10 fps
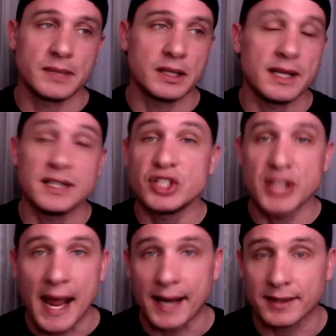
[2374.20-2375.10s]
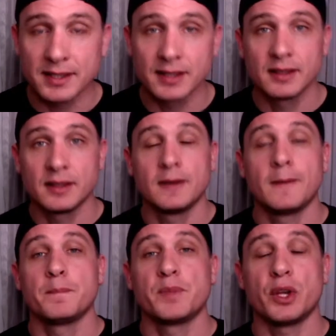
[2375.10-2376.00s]
inject
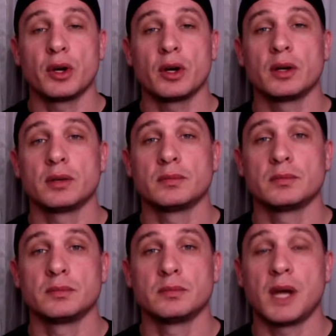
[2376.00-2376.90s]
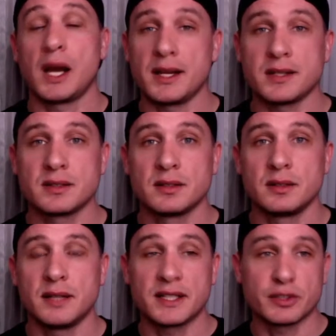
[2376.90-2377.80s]
your ice,
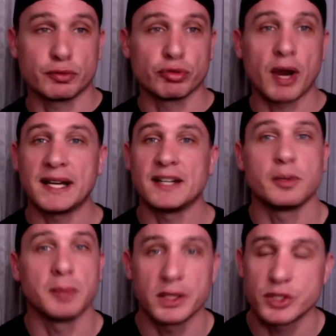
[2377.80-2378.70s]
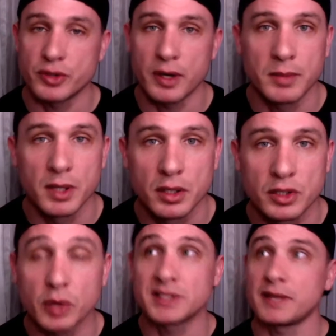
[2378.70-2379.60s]
it's right in your bloodstream.
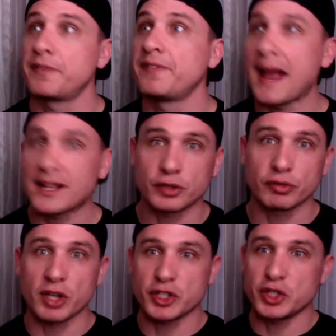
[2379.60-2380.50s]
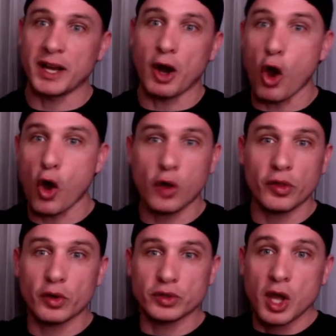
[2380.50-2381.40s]
So it's a faster rush. You get all
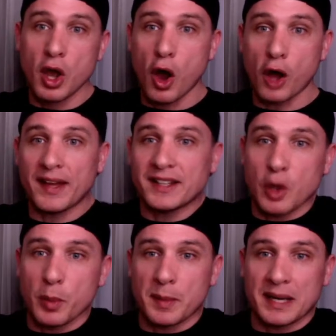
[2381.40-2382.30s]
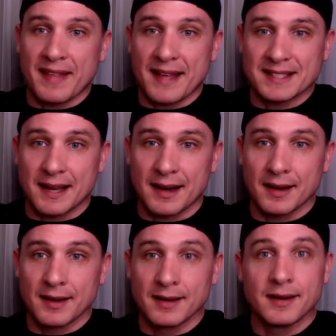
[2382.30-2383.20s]
those, all that dopamine in that center.
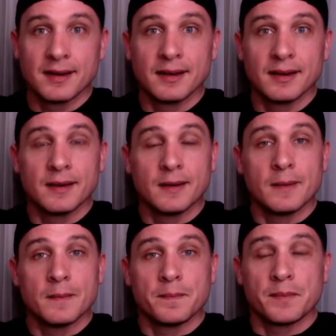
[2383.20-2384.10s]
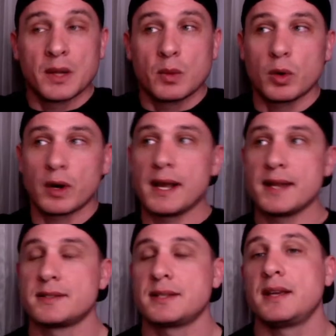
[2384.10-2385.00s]

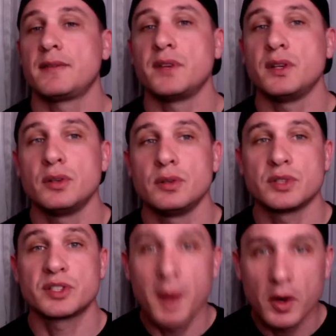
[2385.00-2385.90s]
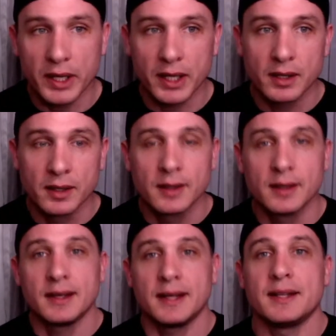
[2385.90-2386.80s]
Whereas if you smoke it,
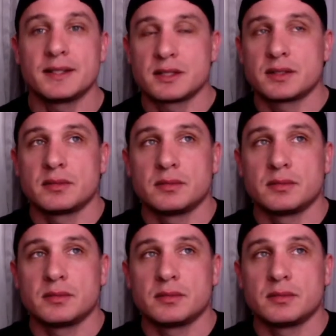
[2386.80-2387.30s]
it's